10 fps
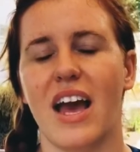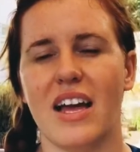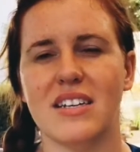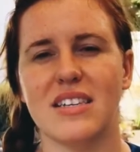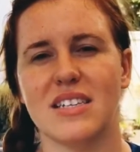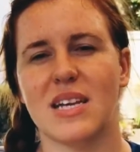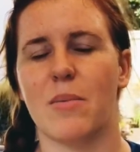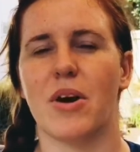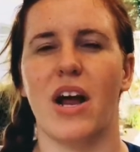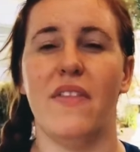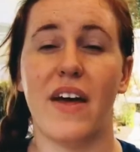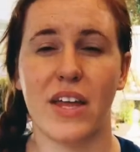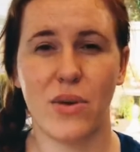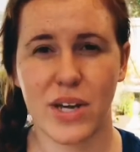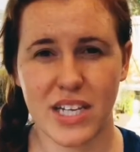end of the summer and
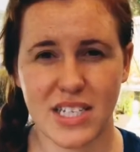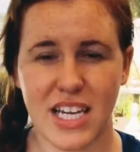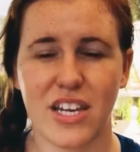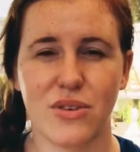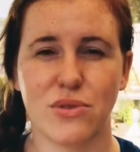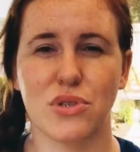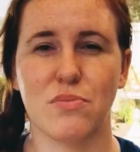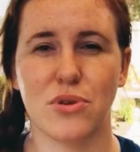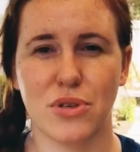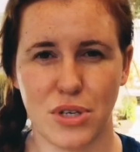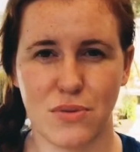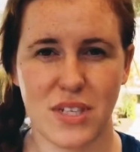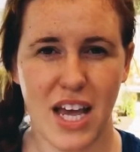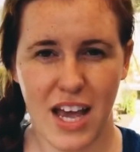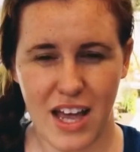that you continue to
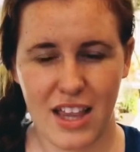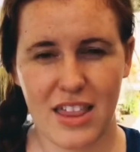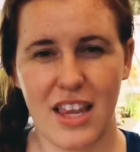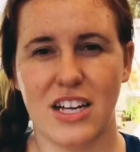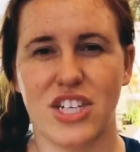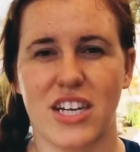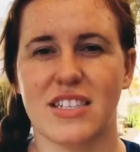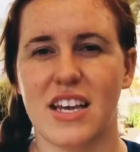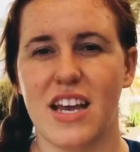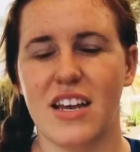produce luscious,